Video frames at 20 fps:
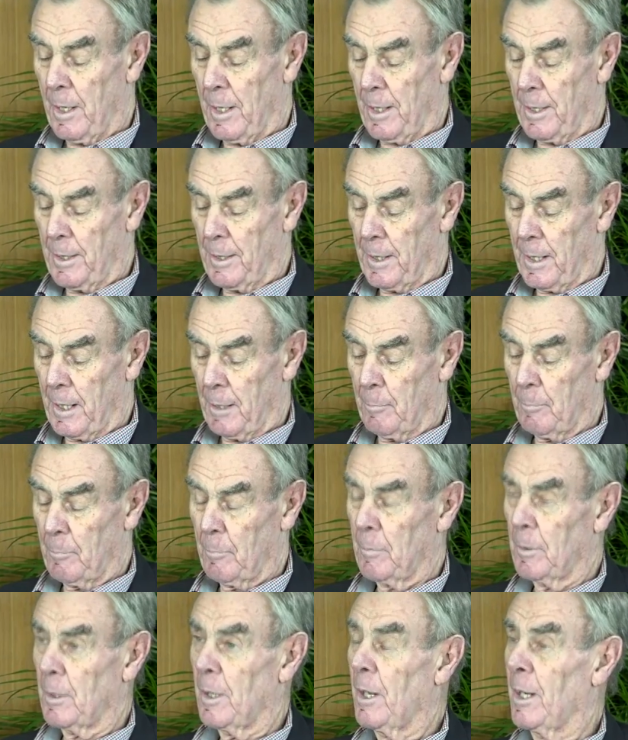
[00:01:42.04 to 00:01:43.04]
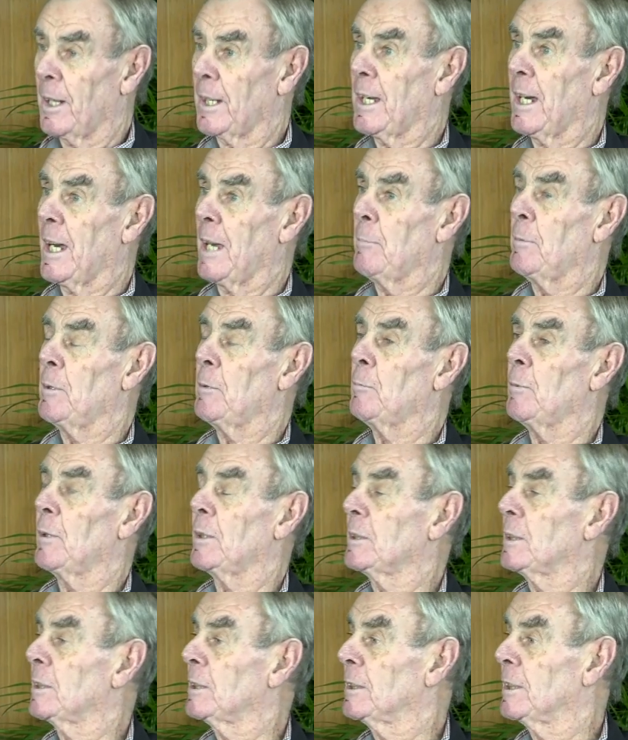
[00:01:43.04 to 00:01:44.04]
and um, a guy came in
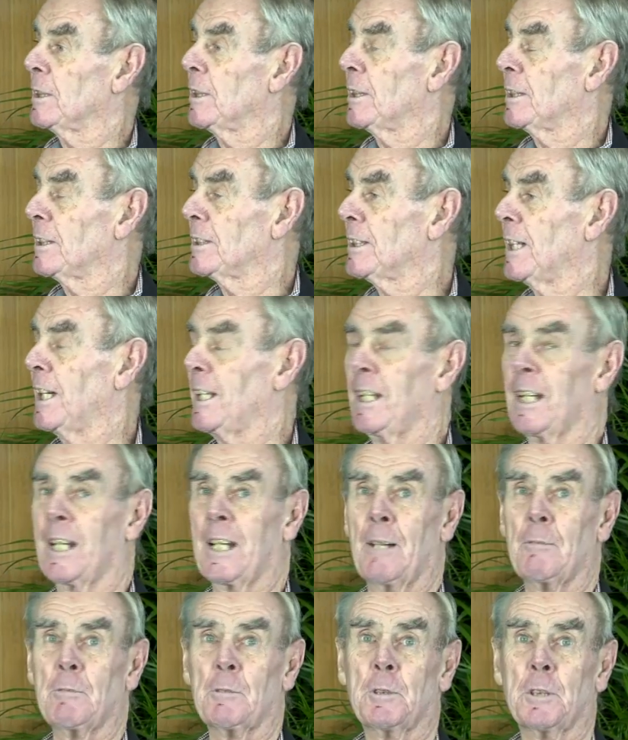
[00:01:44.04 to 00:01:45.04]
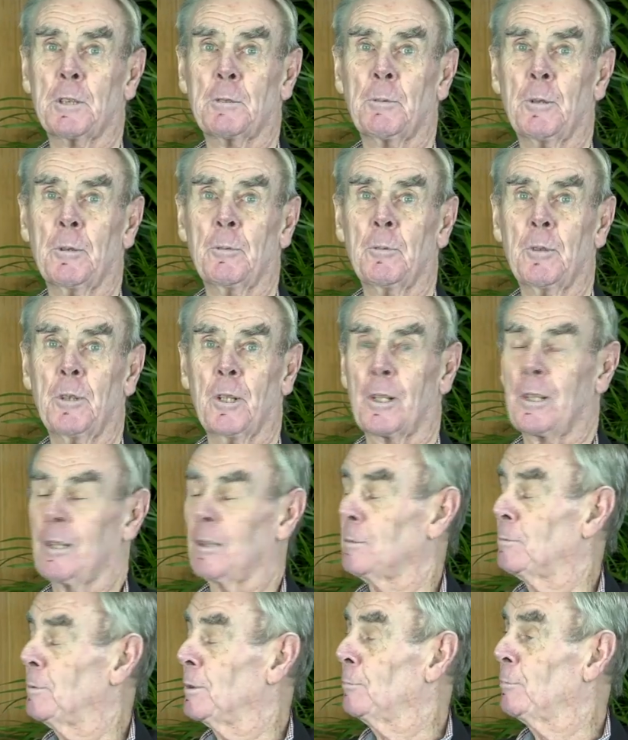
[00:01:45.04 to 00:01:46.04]
once and said, oh, "The Sandy Club's just been yacht
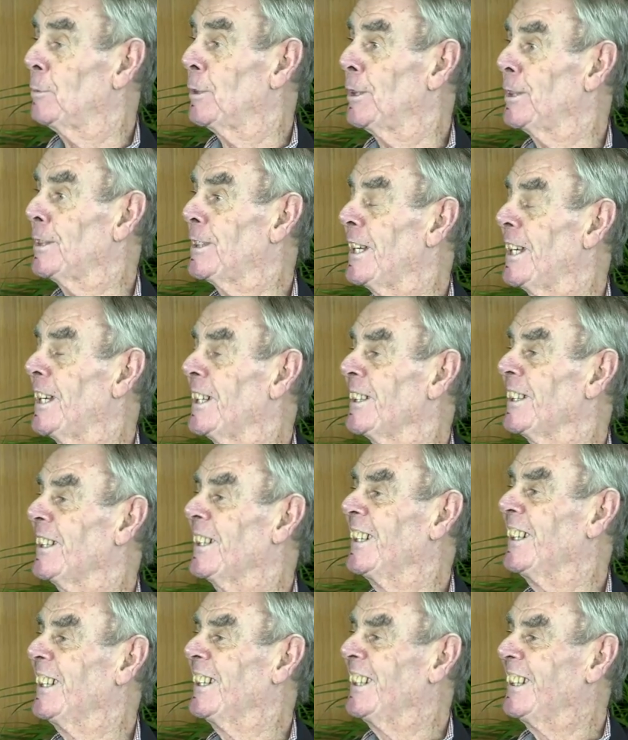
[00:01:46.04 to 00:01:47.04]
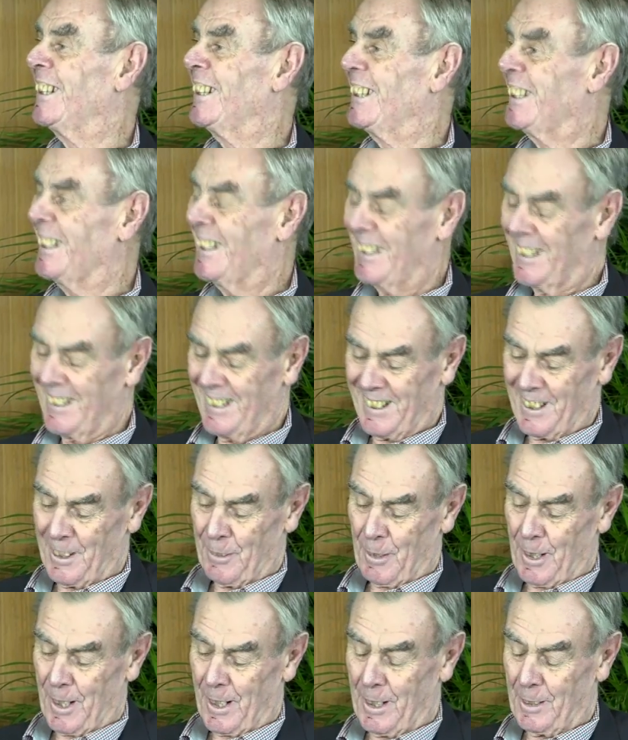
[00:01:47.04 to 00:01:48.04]
club's been burnt down." Right.
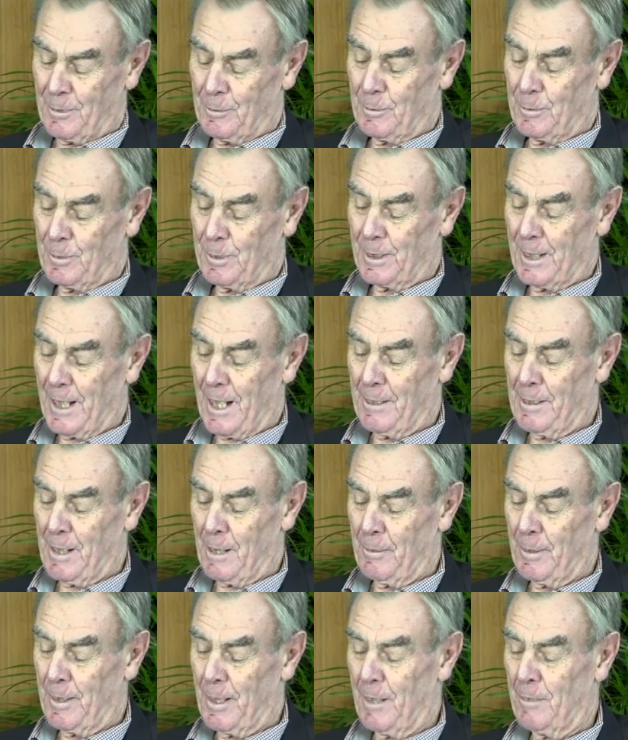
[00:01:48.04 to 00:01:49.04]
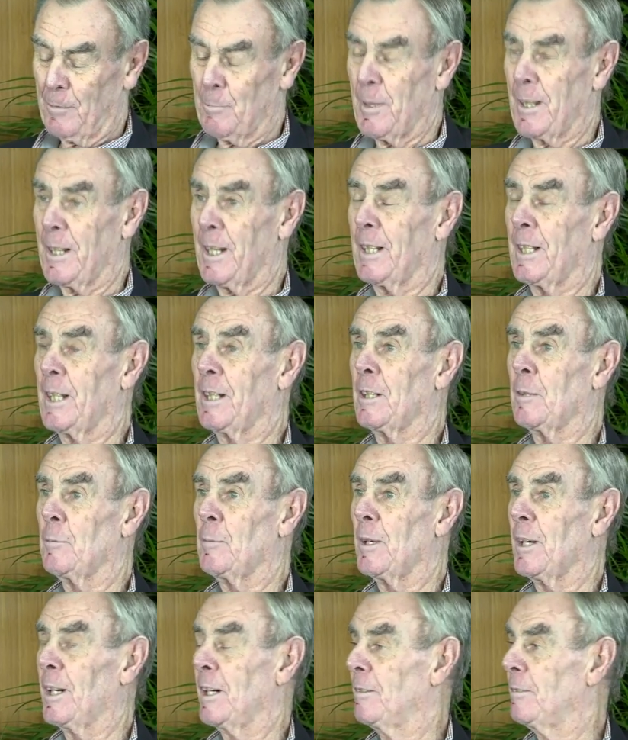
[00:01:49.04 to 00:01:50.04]
Anyway, I saved up enough money then to
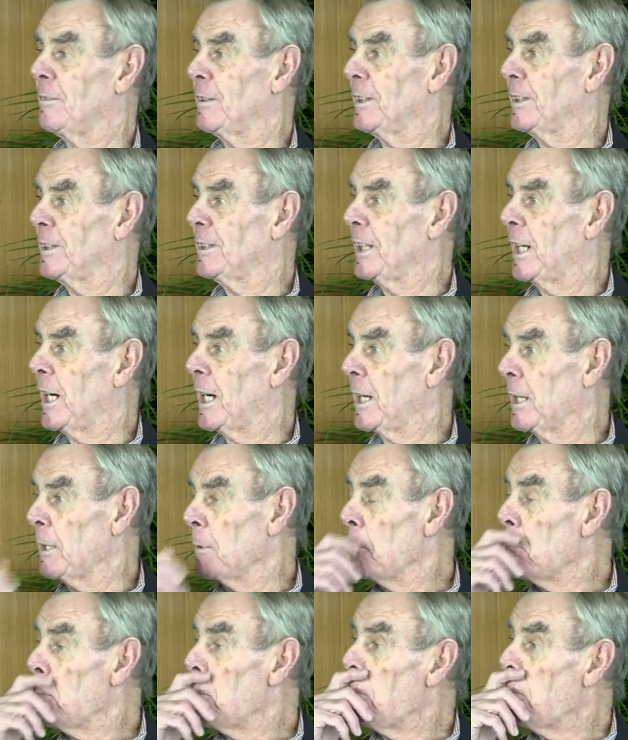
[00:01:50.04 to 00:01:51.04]
buy a VJ, mm -hmm.